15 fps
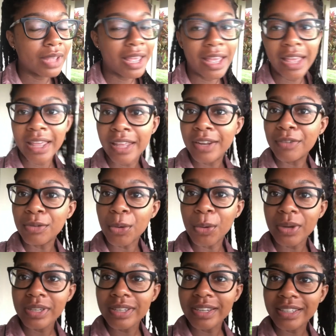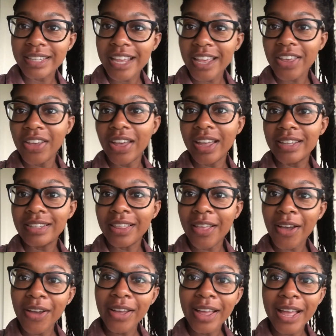And of course I'll take you guys
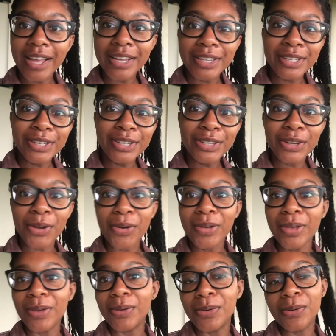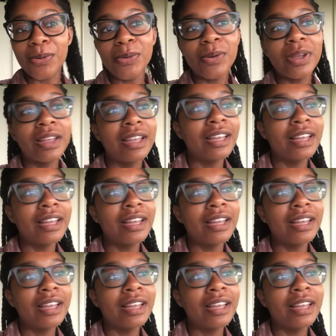along and show you